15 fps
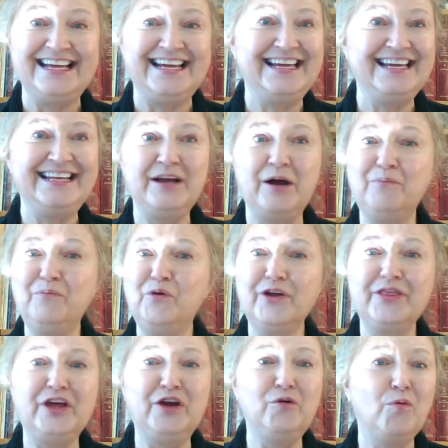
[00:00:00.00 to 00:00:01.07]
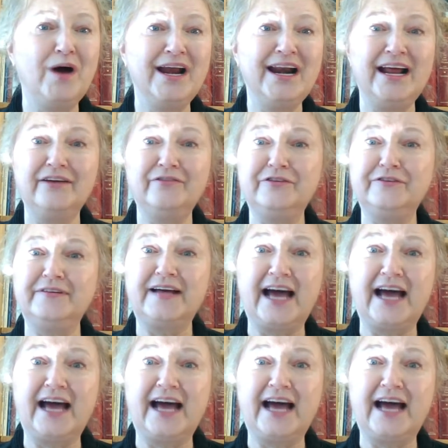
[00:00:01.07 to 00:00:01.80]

in more than 1 out of